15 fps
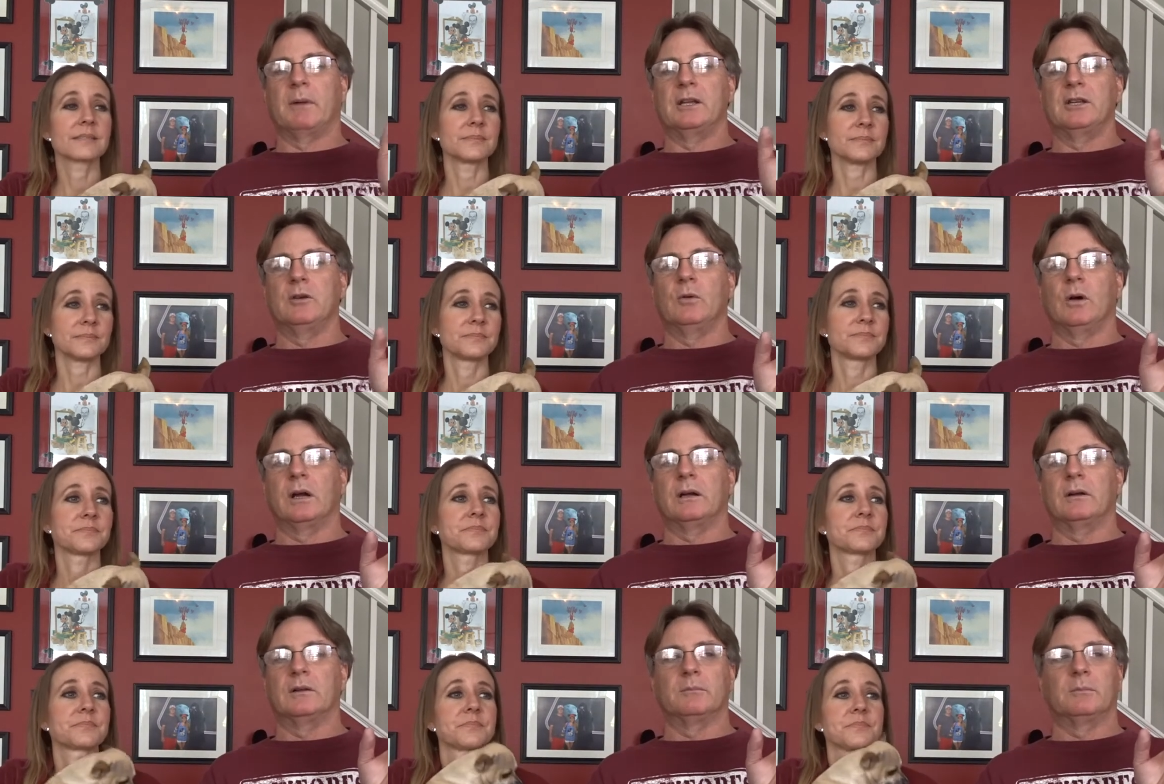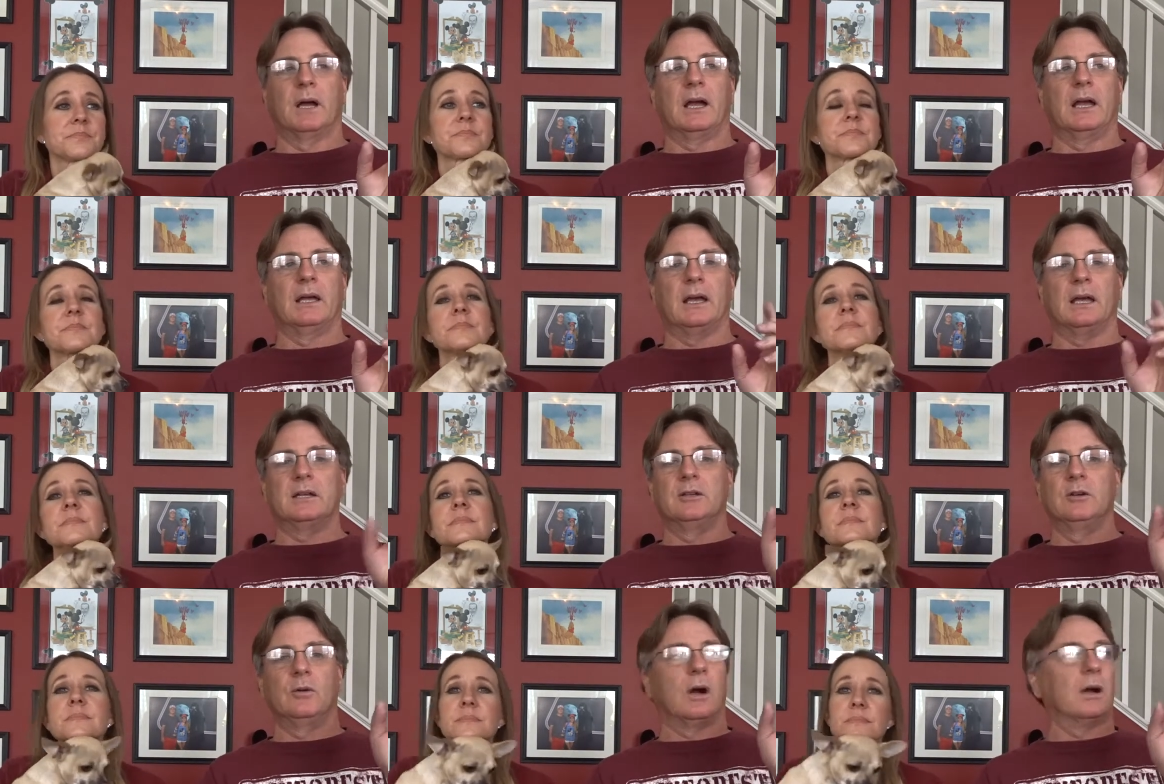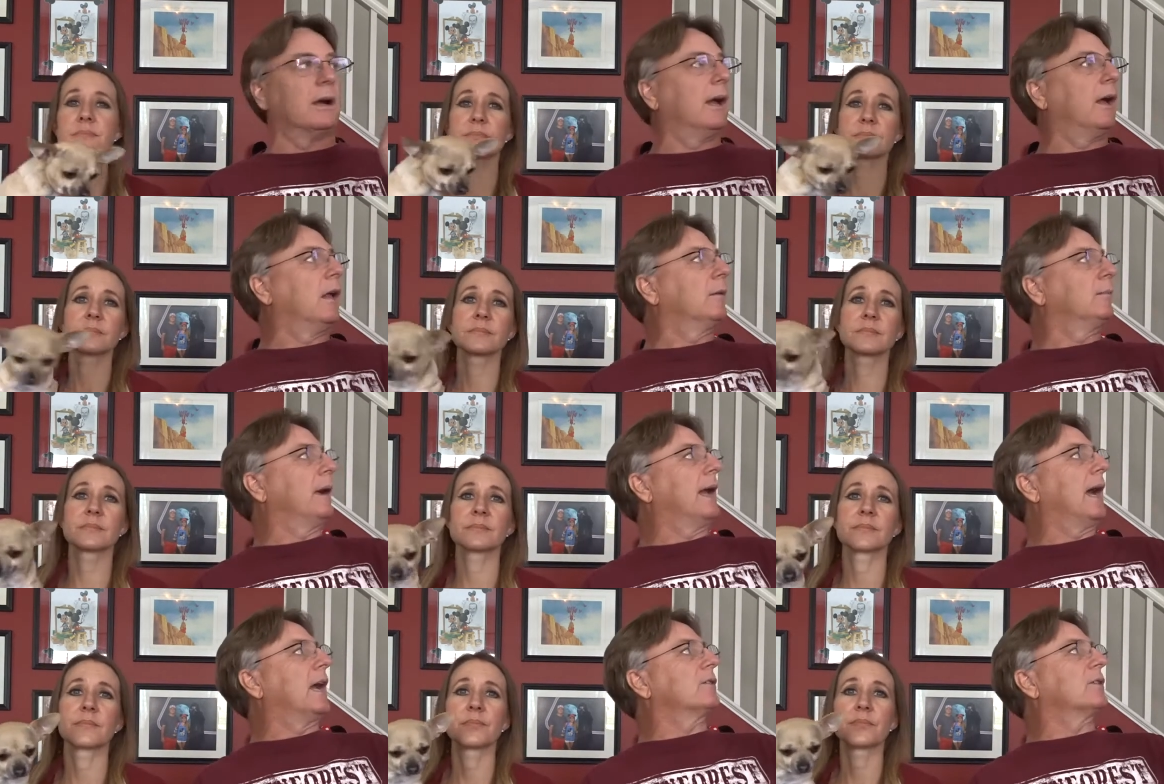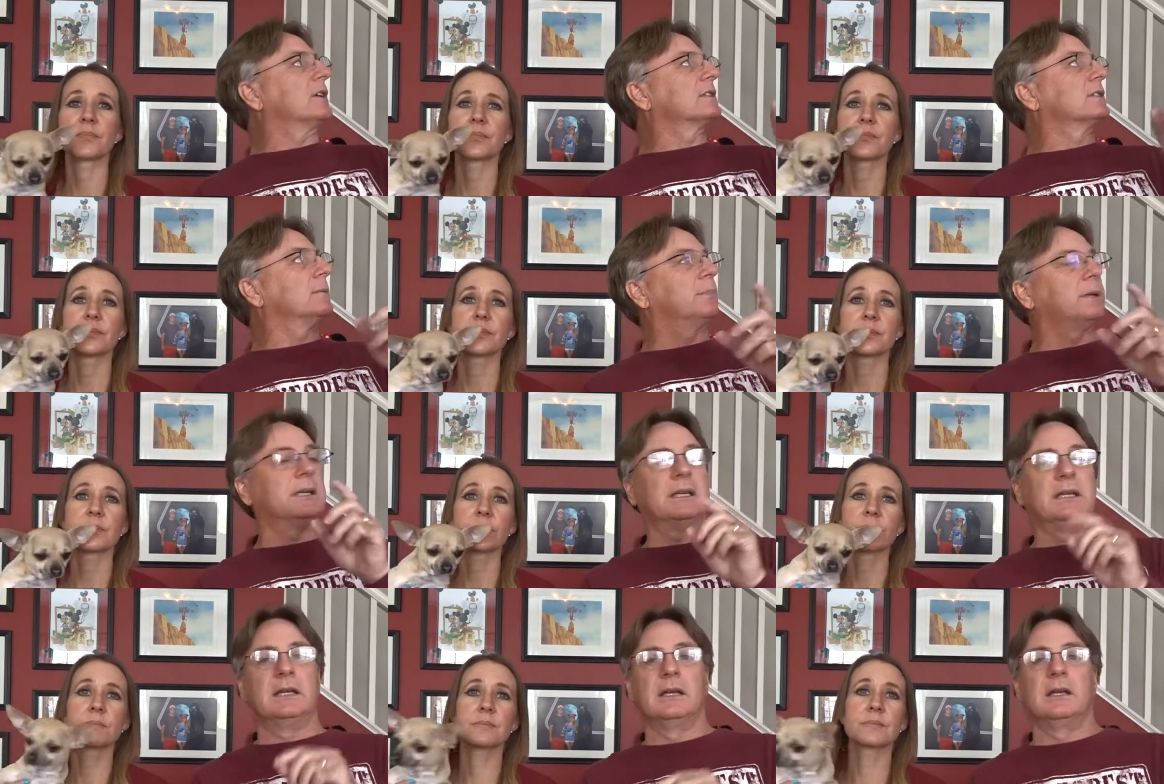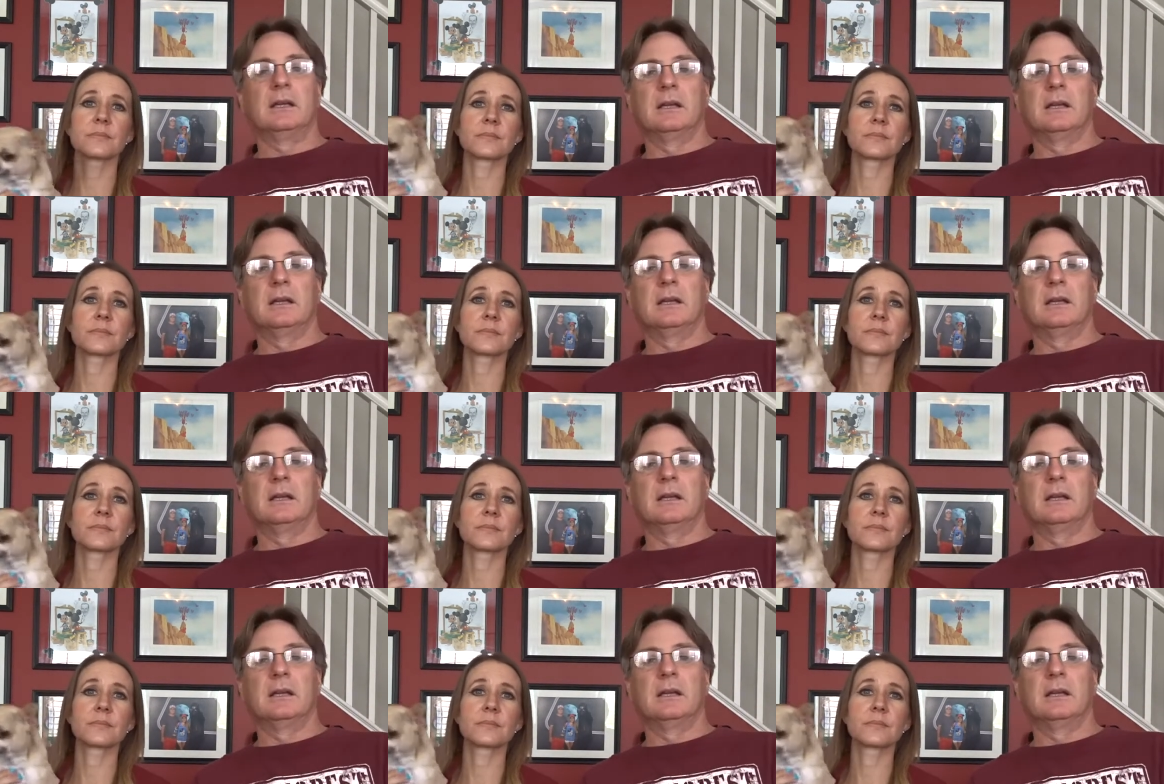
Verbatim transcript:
Speaker 1: my, UR, my uh, URL, my address to be